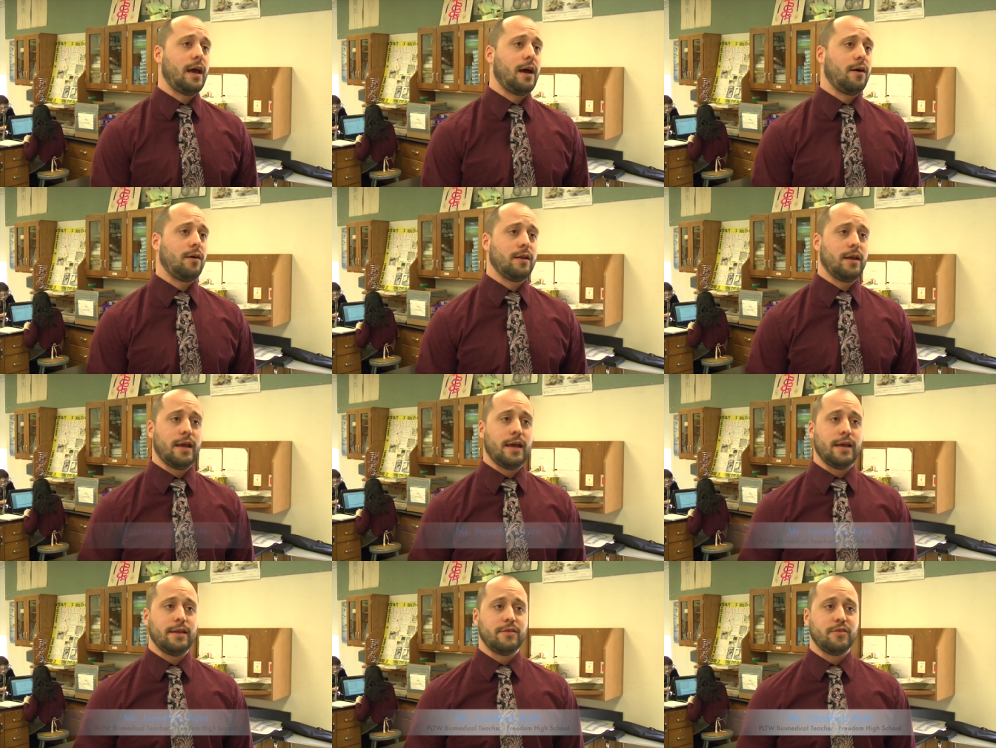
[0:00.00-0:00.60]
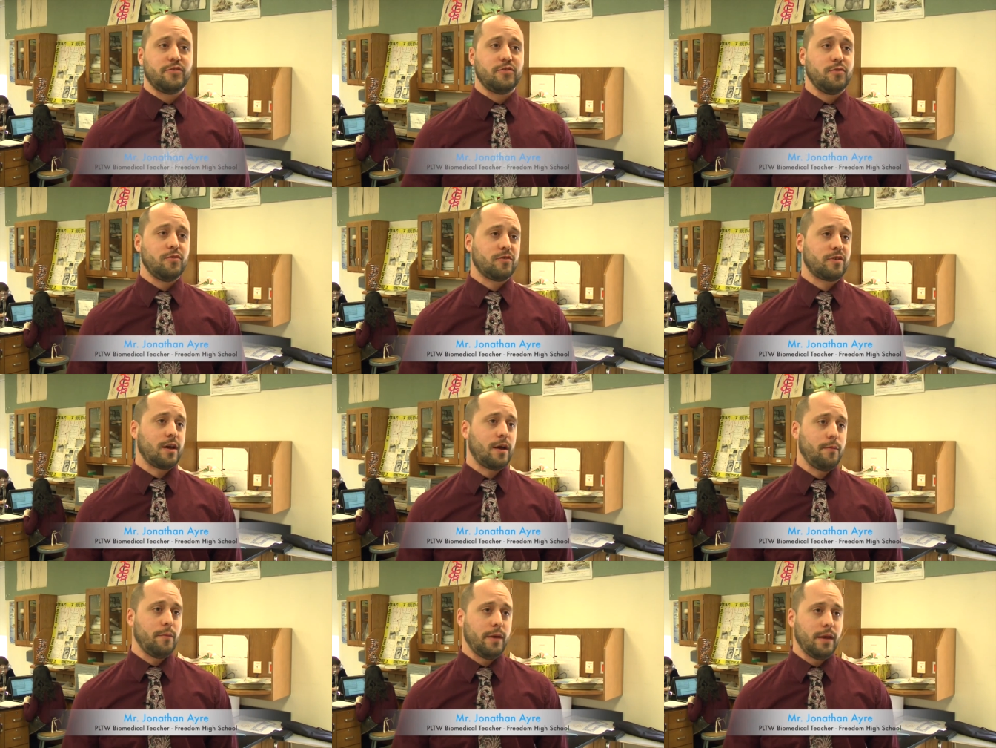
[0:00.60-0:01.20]
out and the students
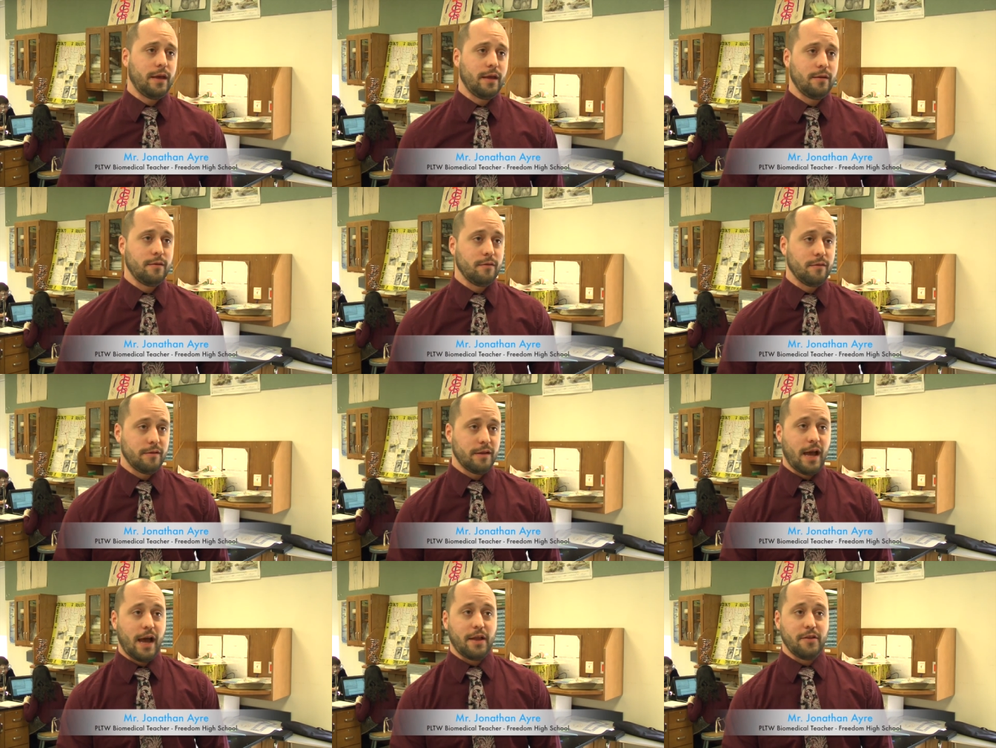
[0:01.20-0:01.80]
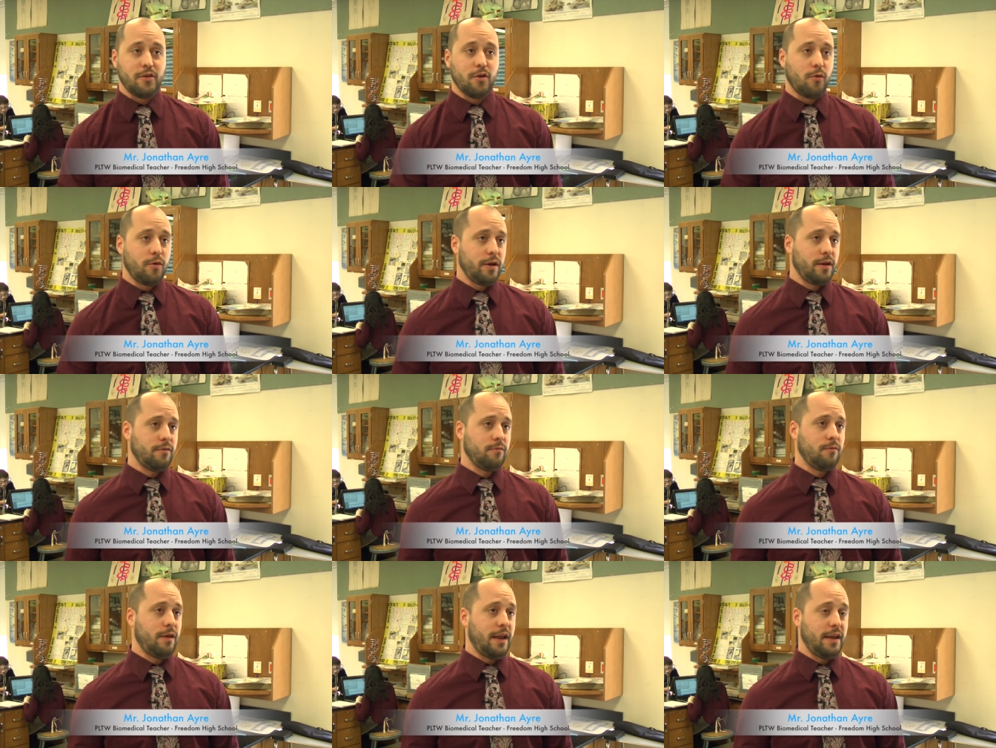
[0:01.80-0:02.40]
come in not
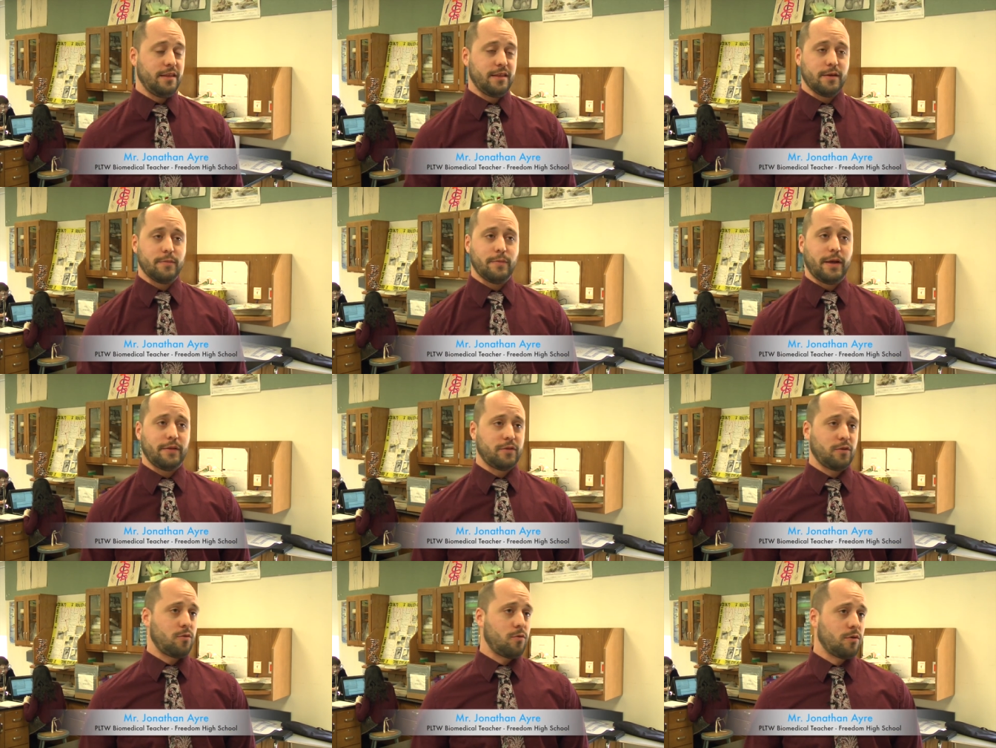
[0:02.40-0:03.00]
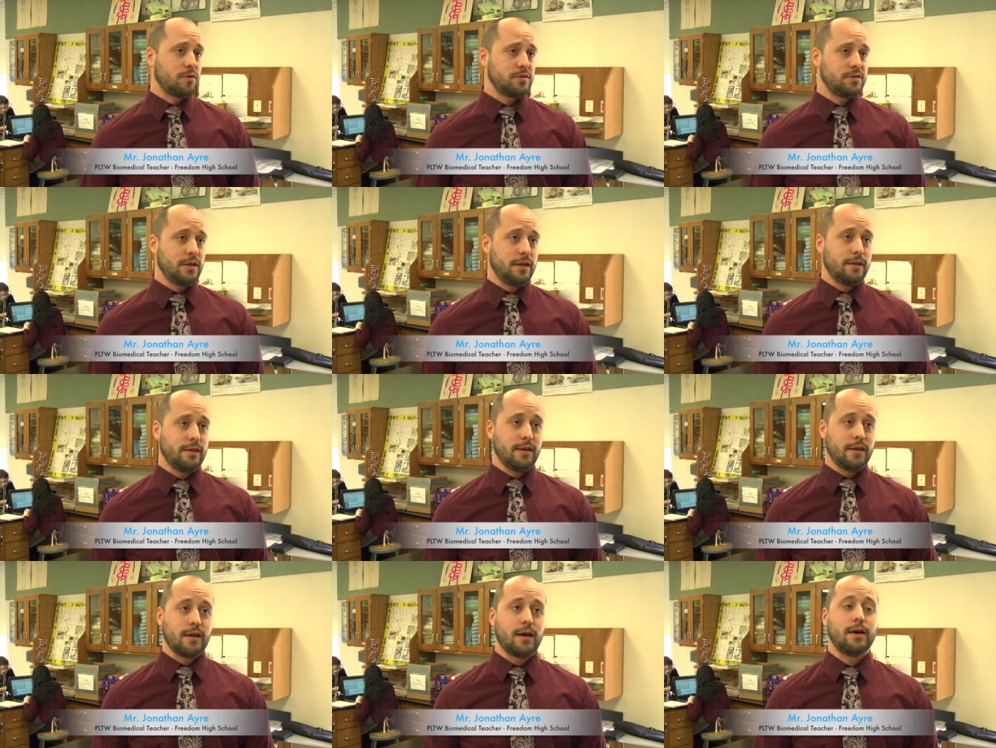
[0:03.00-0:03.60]
knowing anything about the course yet
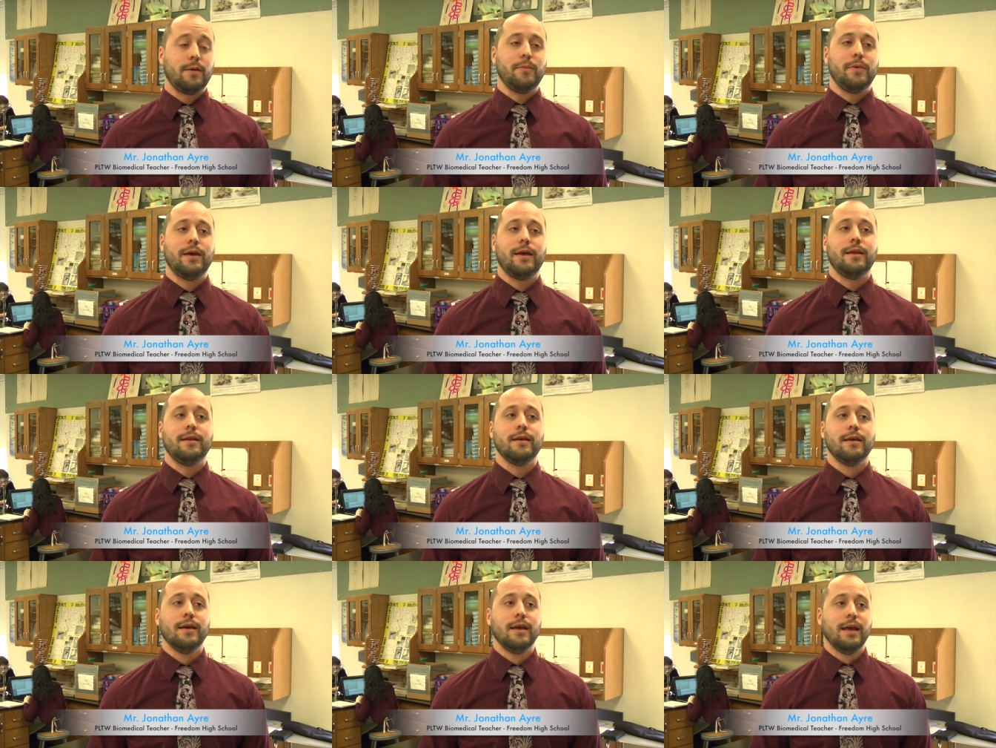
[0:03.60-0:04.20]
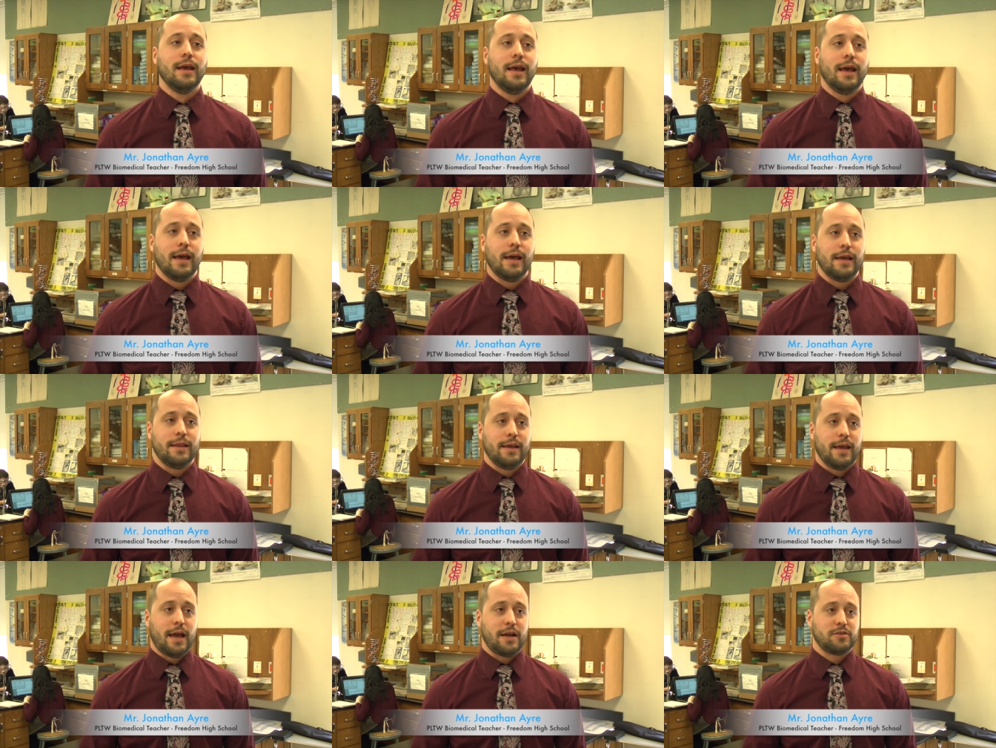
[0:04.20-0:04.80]
and they come in
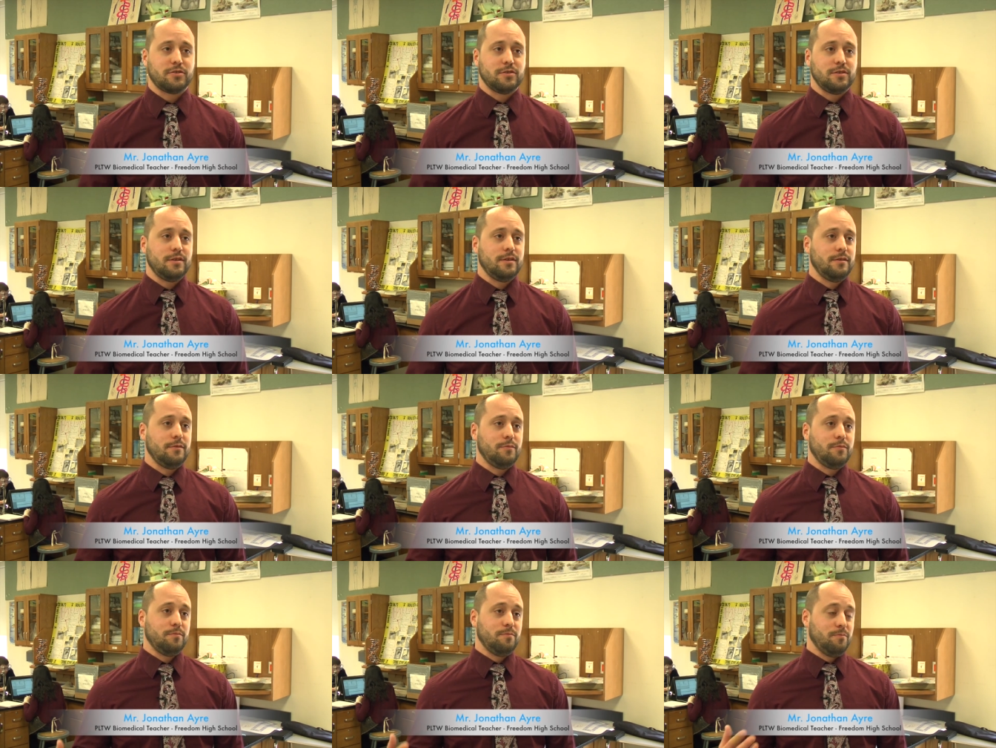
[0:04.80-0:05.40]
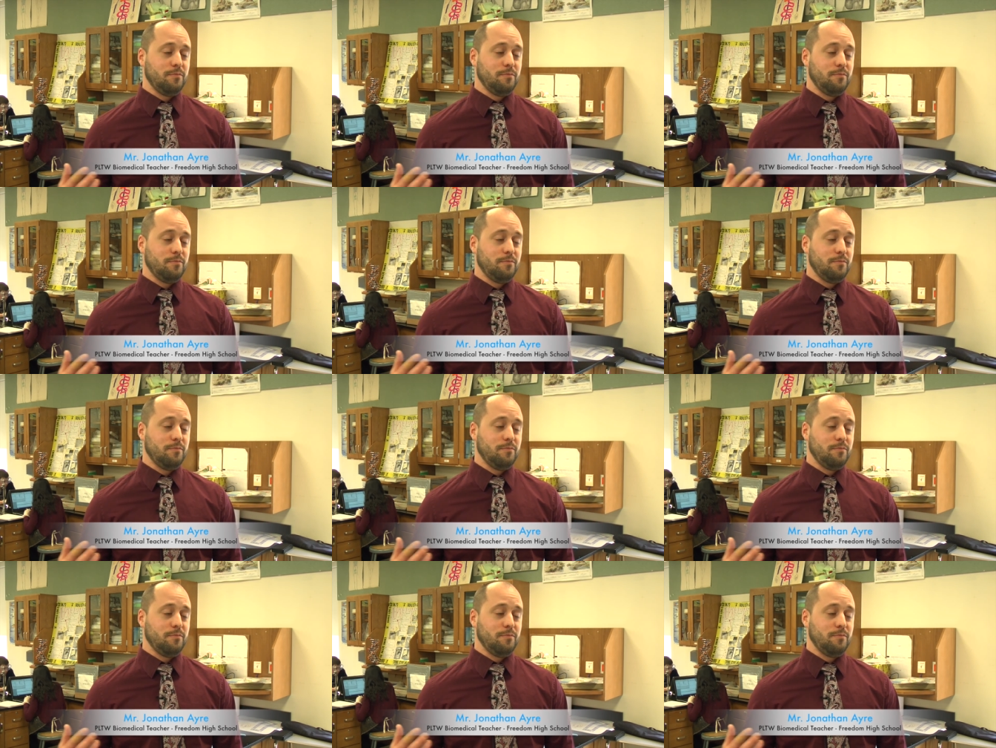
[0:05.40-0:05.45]
and they actually,